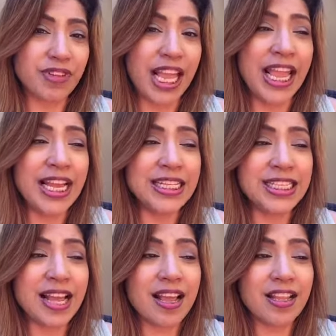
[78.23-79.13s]

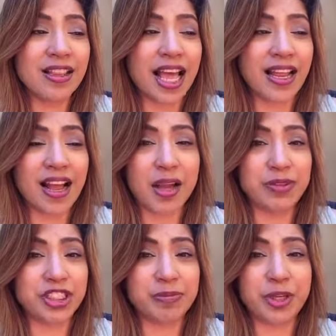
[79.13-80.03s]
and that I
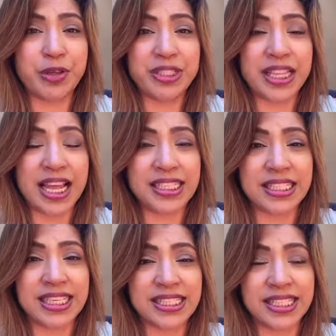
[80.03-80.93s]
would just be using that as
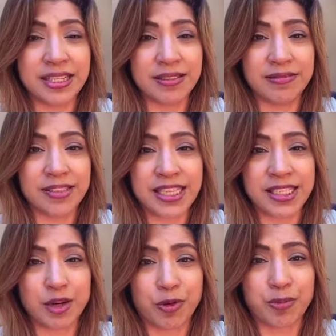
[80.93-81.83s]
a testing
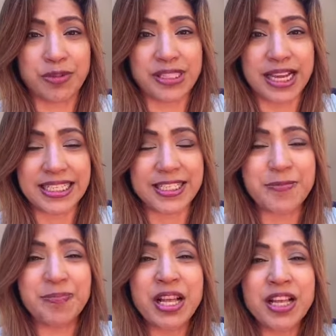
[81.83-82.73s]
group site.
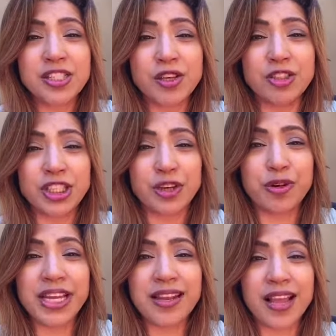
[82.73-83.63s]
So she
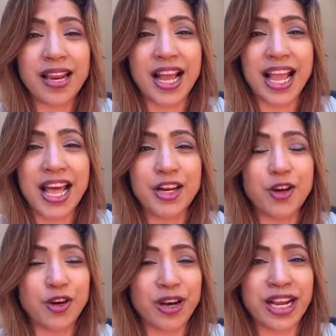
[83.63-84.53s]
agreed, and I added
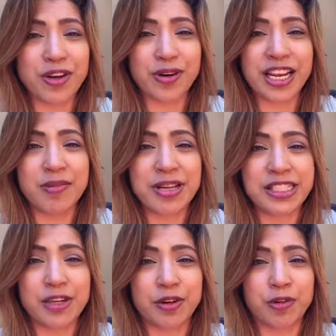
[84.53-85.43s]
her, and I created my
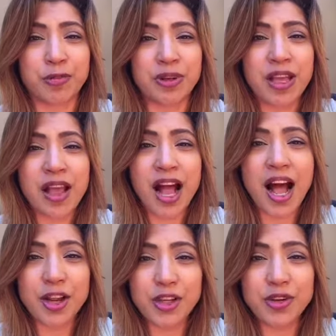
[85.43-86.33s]
secret group.
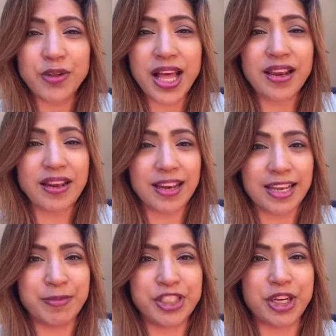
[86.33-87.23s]
How do you do that?
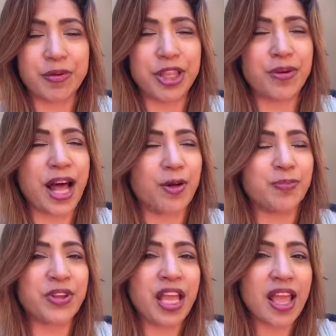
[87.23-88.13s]
Let me share with you how.
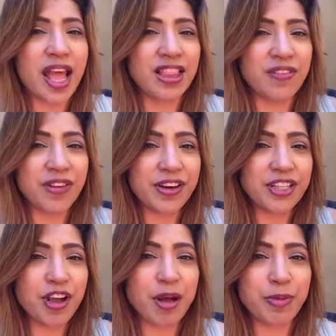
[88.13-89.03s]
At the very
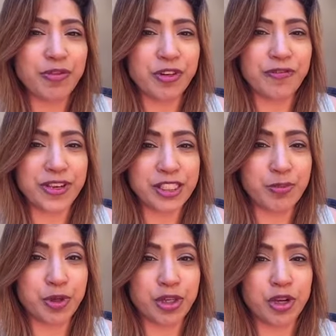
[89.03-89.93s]
top of your
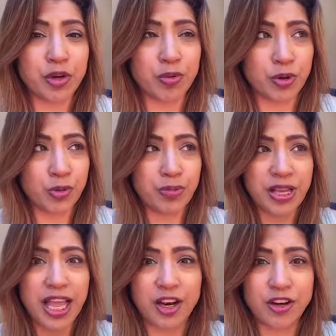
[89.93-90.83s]
Facebook group
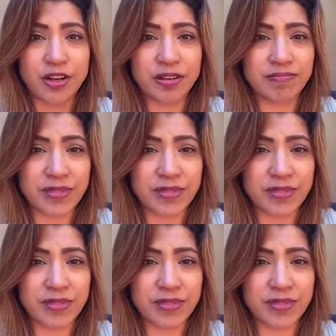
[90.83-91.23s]
header,